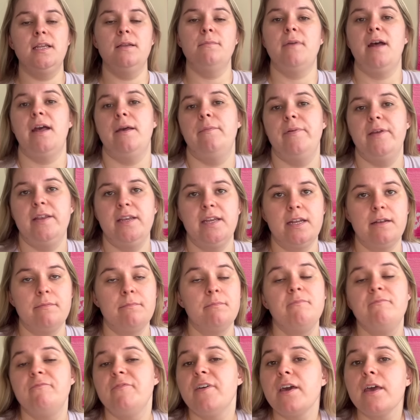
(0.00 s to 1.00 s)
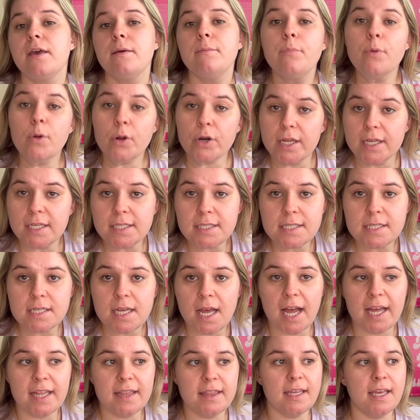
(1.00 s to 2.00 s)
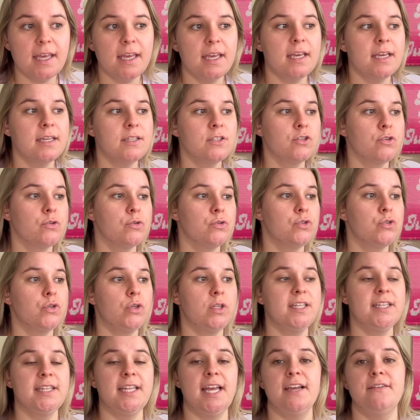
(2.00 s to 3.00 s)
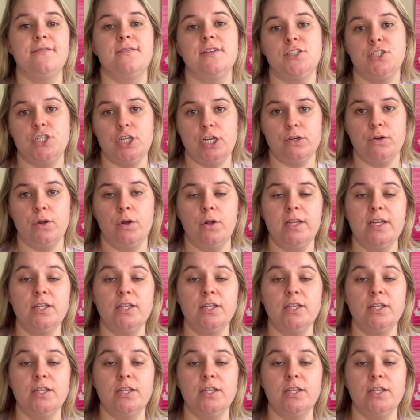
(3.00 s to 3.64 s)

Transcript: in my opinion, very important. I think it's crucial in life in general.